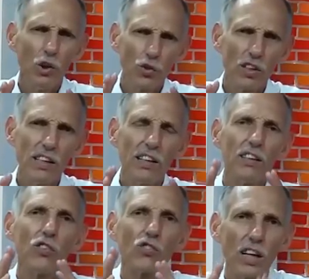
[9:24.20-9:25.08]
You see,
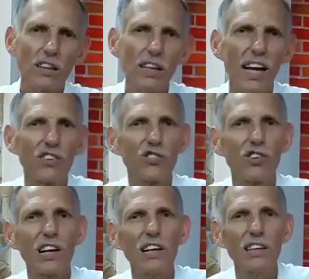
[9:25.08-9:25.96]
Satan has
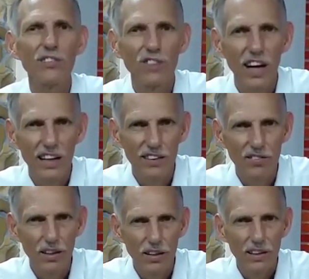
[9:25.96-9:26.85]
subtly
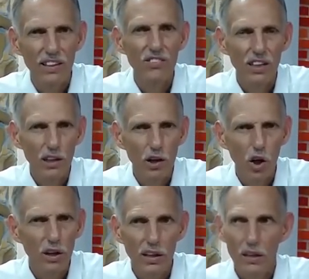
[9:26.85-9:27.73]
disguised the Sunday
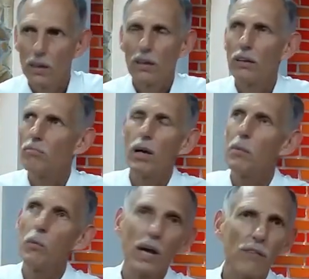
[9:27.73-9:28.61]
law.
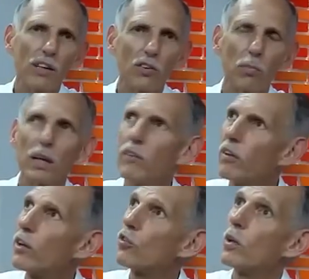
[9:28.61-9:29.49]
Maybe we Adventists
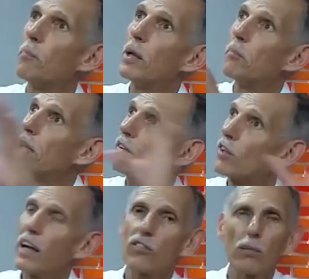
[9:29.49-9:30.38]
believe there's going to be a big
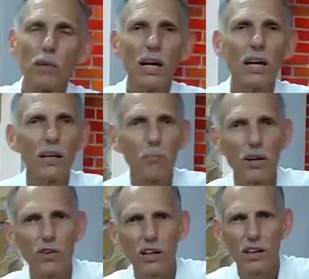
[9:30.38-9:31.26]
sign someday. The
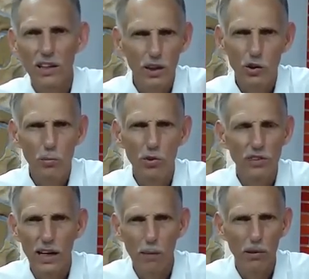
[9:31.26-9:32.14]
president of the country will
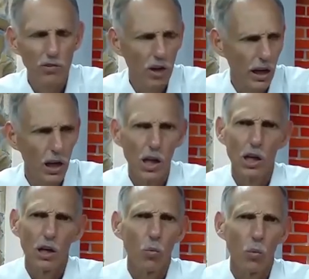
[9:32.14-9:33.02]
stand up and say,
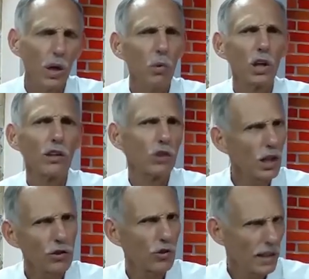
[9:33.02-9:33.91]
we will
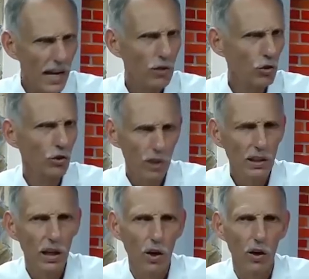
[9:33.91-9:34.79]
discuss the national
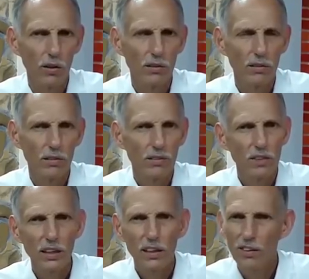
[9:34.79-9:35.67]
Sunday law.
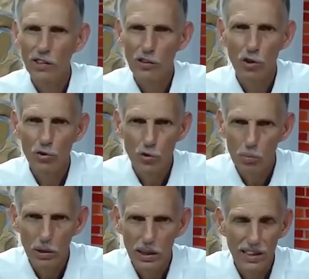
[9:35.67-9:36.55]
Satan is not so
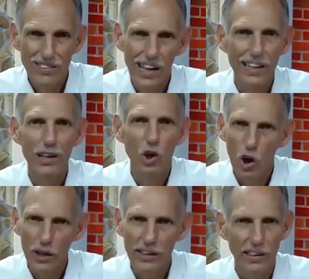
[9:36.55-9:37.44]
stupid. He's not going to
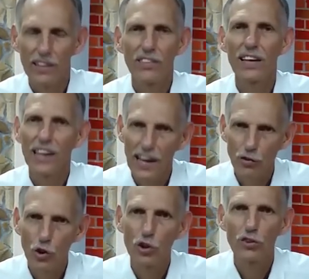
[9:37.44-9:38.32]
call it the
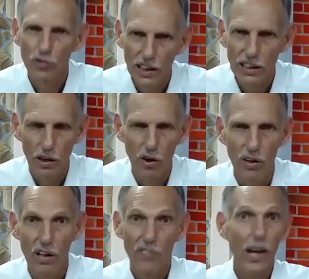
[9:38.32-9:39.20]
national Sunday
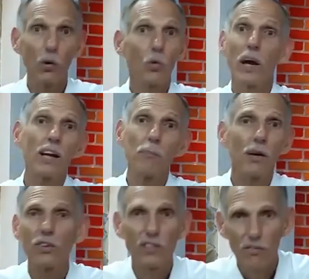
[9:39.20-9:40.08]
law. That would wake
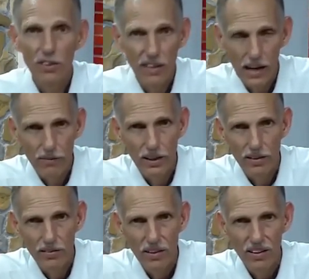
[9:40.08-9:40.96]
up every Seventh-day
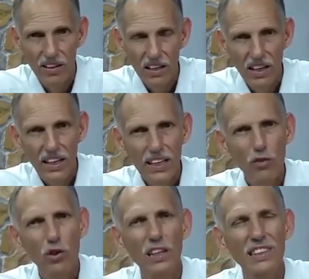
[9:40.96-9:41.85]
Adventist.
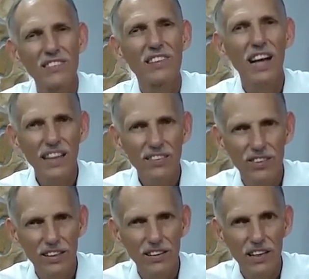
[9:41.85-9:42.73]
He's going to
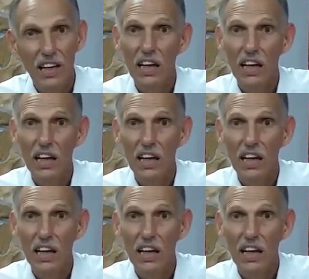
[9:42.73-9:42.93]
disguise it